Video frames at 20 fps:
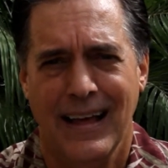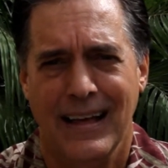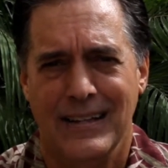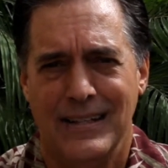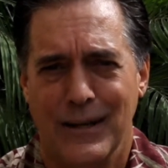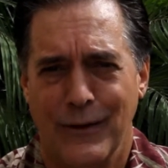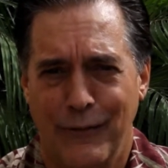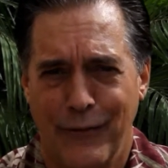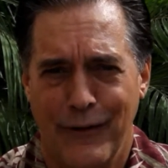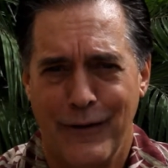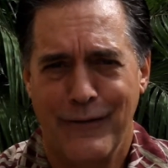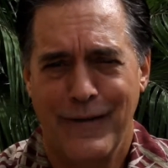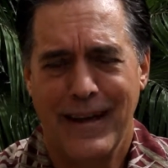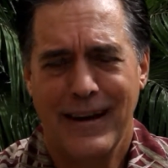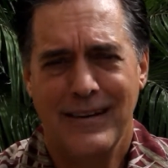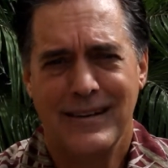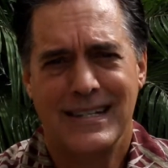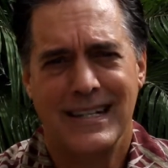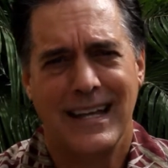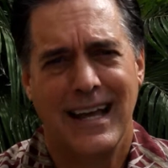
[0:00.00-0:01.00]
So for
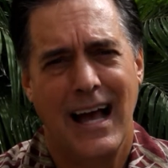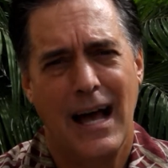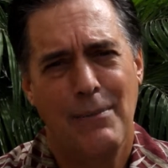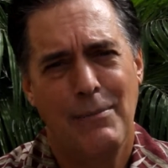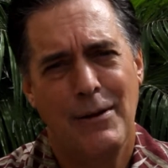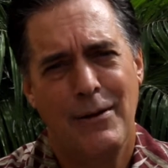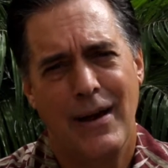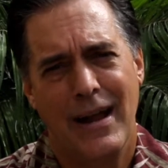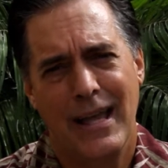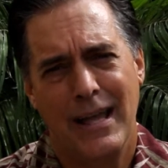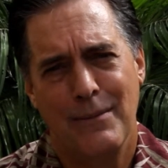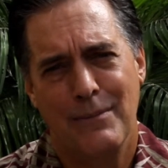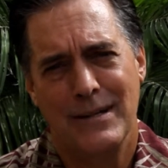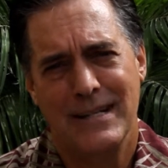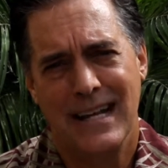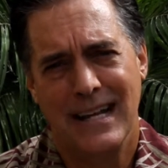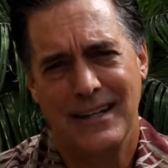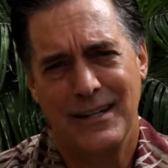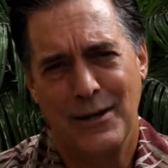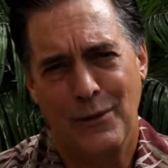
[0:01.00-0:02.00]
inventors, a copyright can
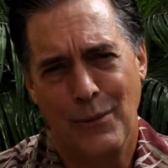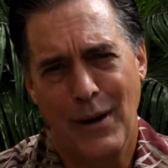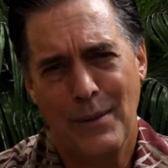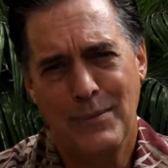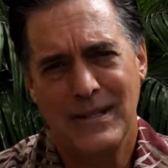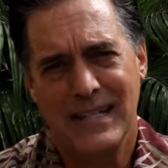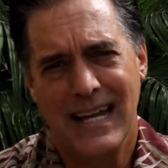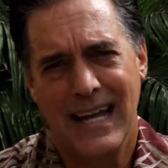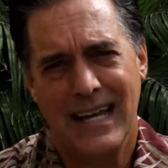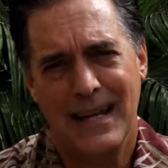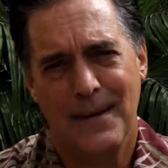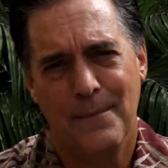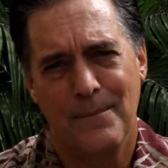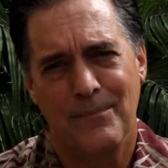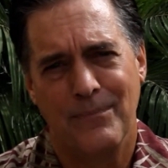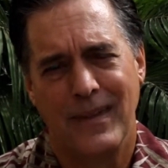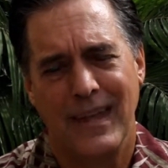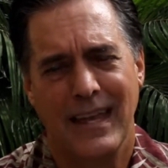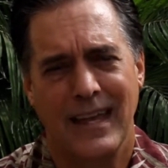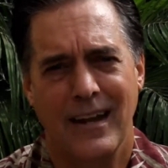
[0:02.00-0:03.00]
protect your website.
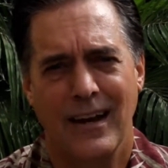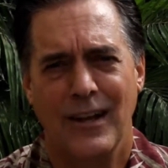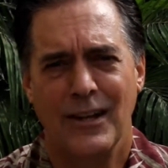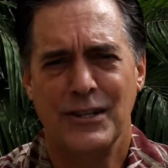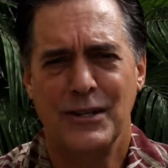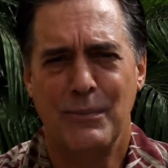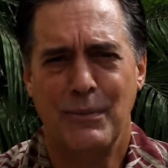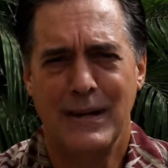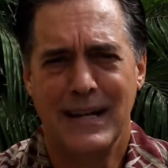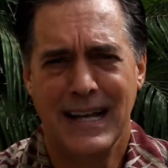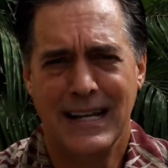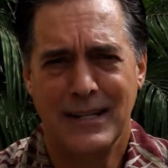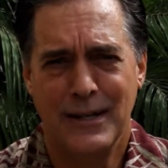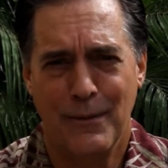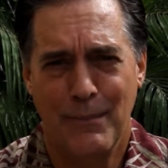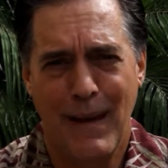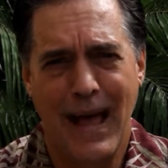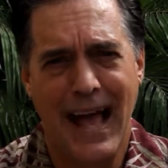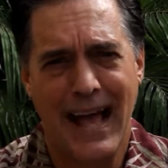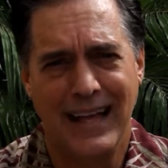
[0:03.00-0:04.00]
It can also protect
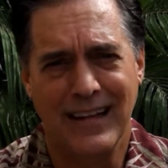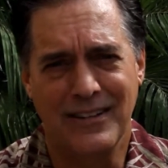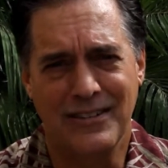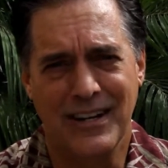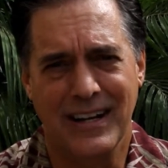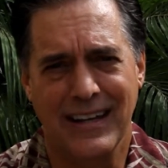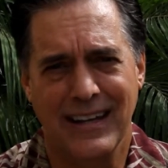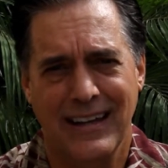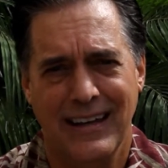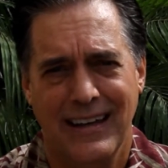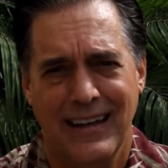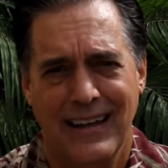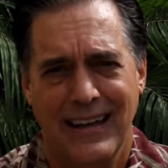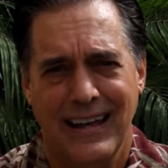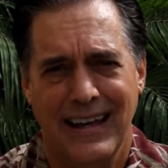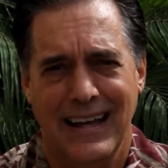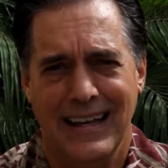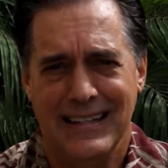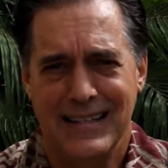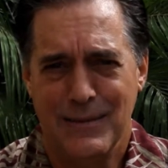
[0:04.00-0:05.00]
your packaging.
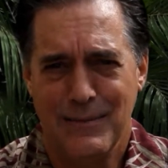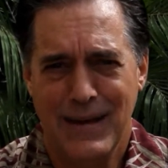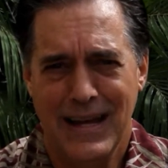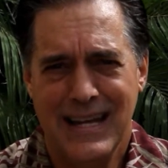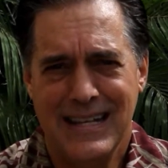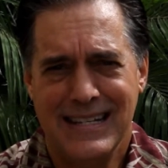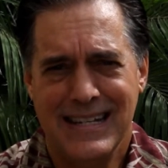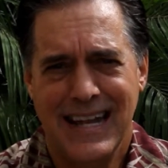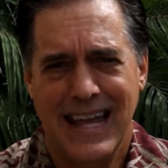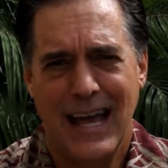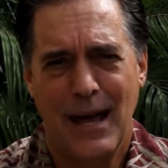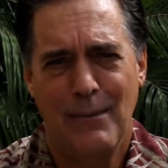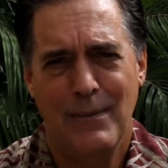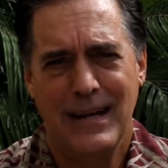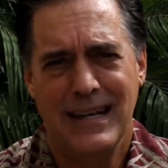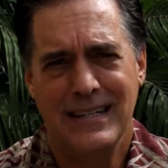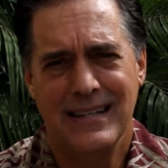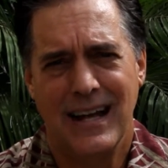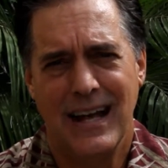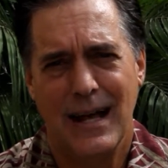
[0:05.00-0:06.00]
It's amazing how
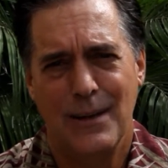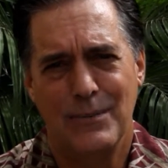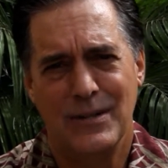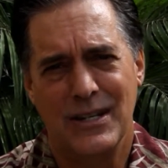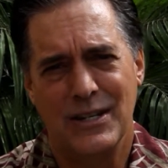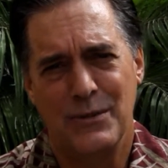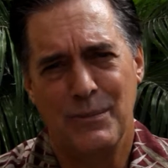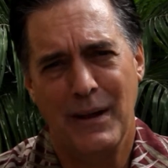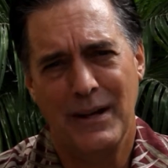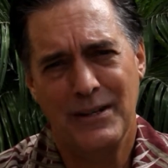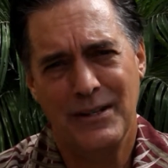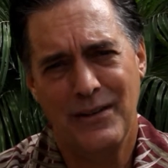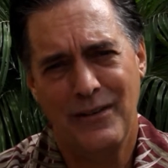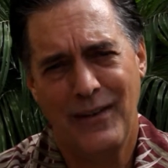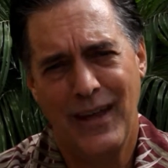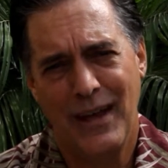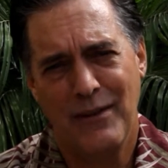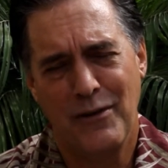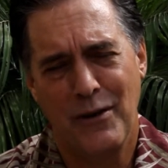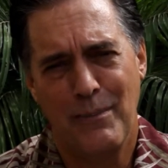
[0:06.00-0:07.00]
many times, especially if
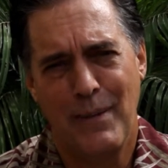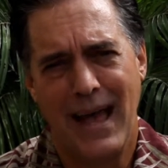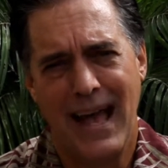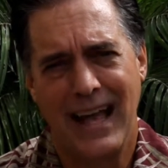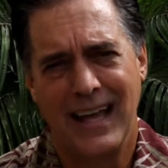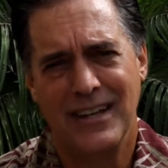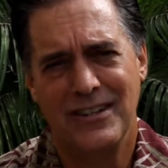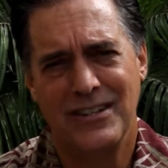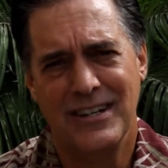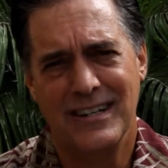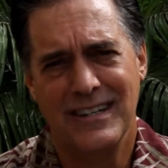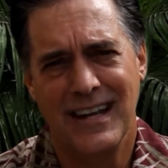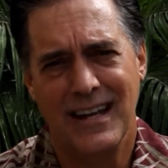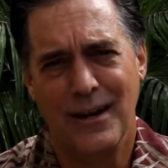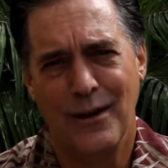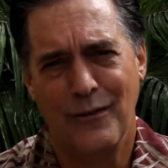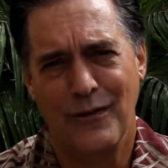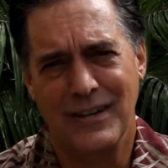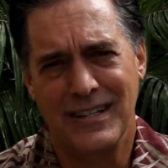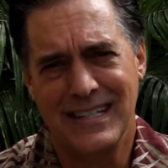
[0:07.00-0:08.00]
you have your packaging
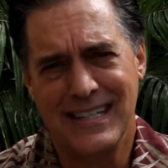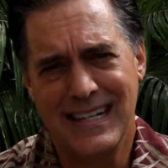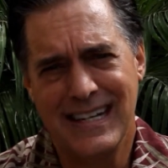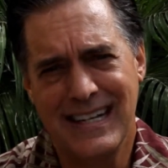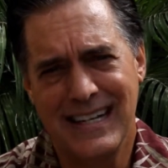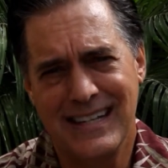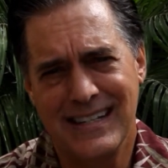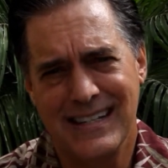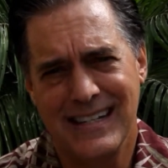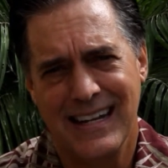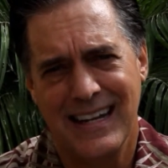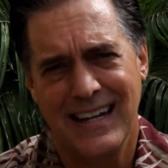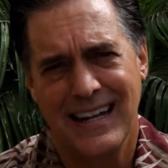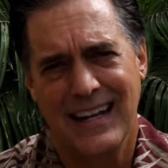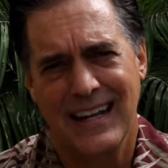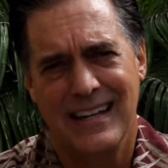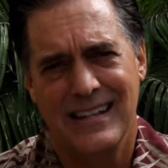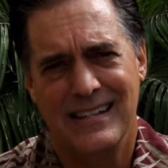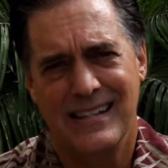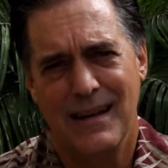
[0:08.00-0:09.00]
done overseas,
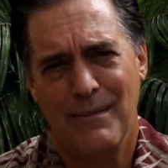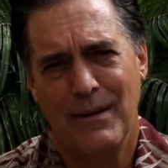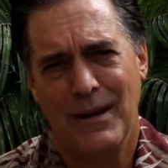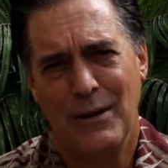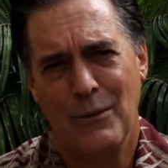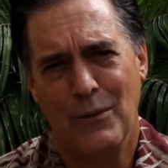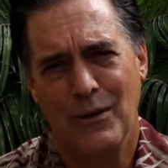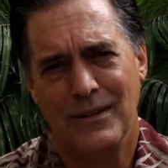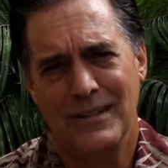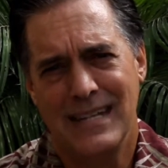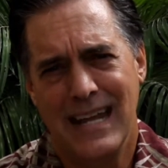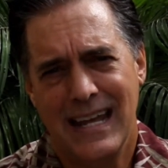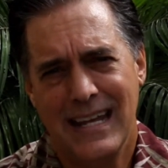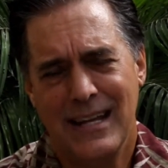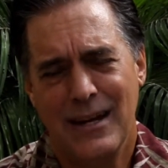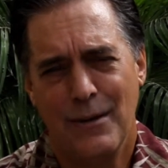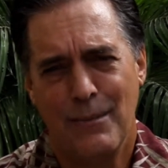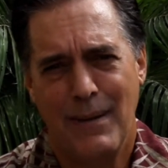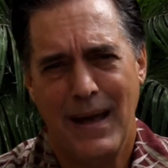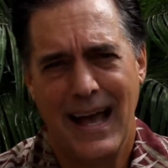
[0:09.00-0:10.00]
somebody will
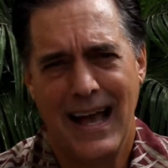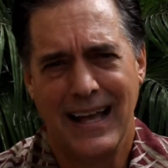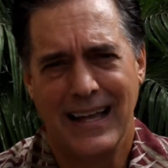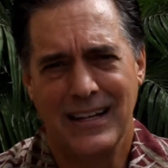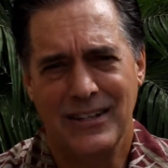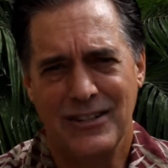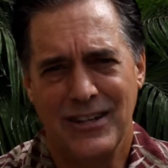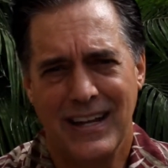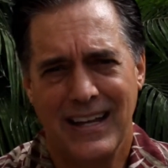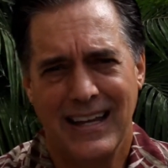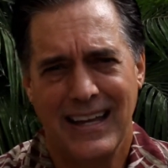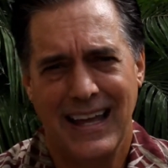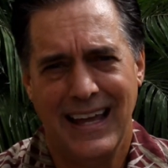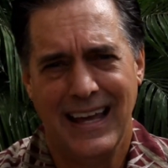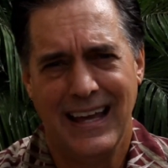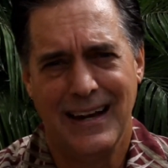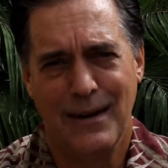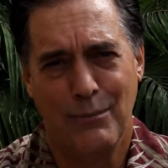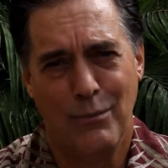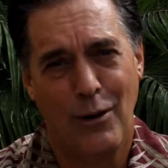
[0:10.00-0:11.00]
take your packaging
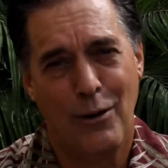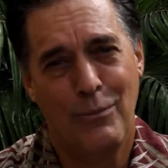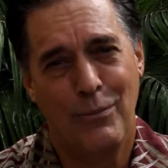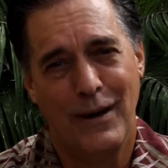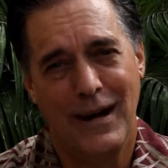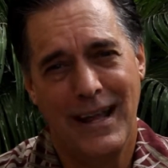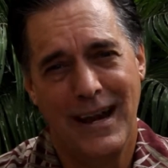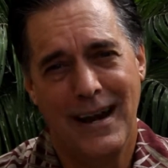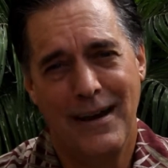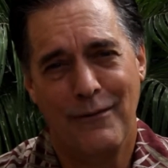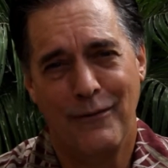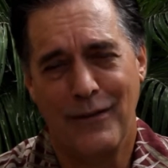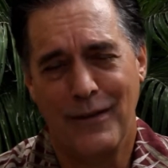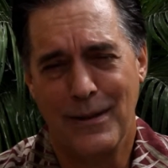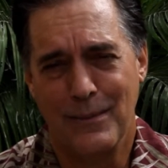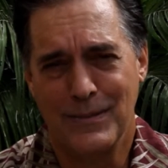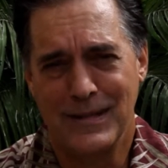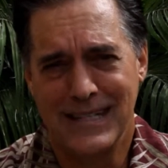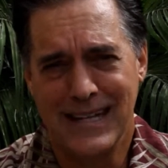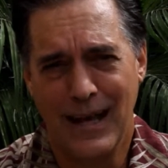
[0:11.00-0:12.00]
and appropriate it for
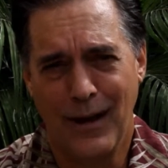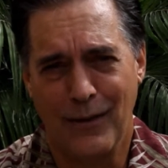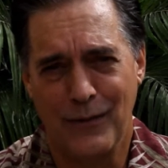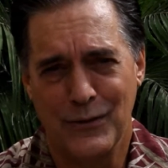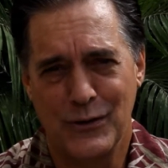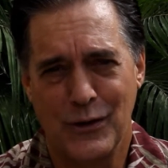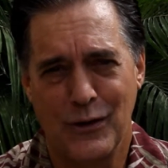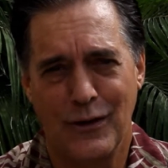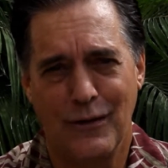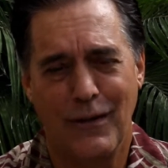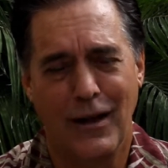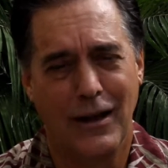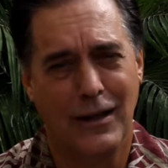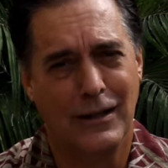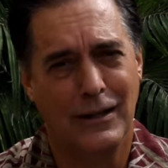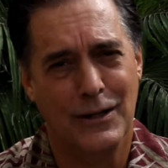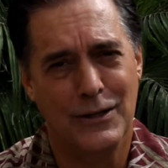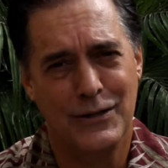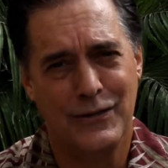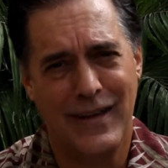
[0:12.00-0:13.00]
themselves, or a
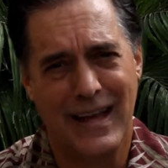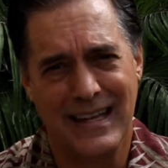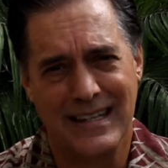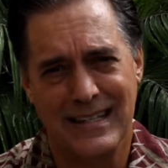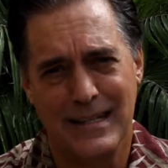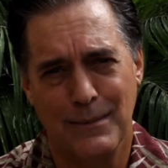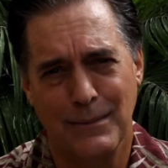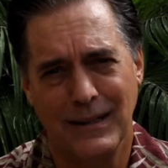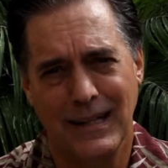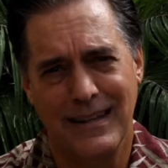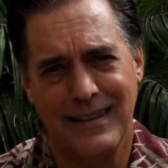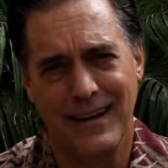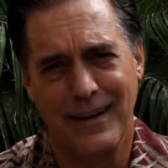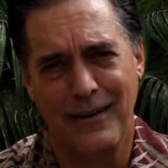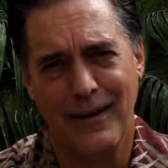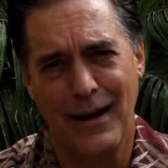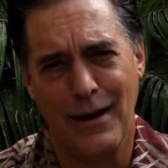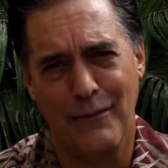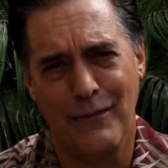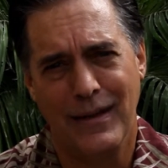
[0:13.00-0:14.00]
close facsimile
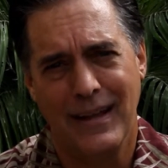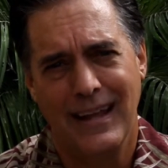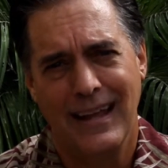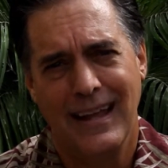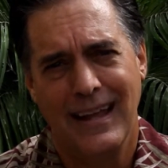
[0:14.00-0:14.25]
thereof.